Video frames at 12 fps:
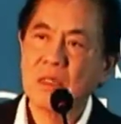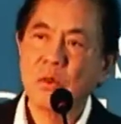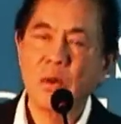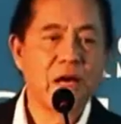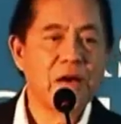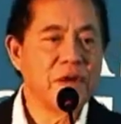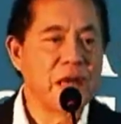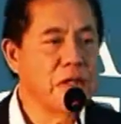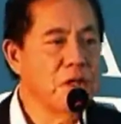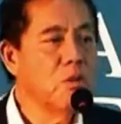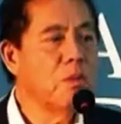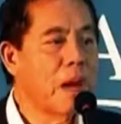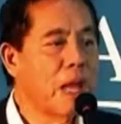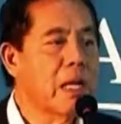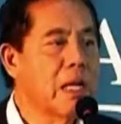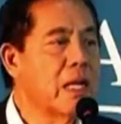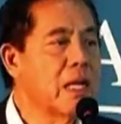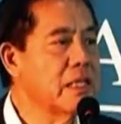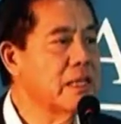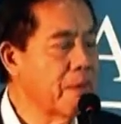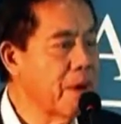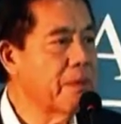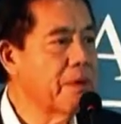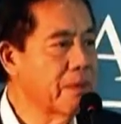We have a new player in the
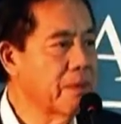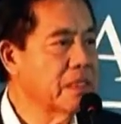property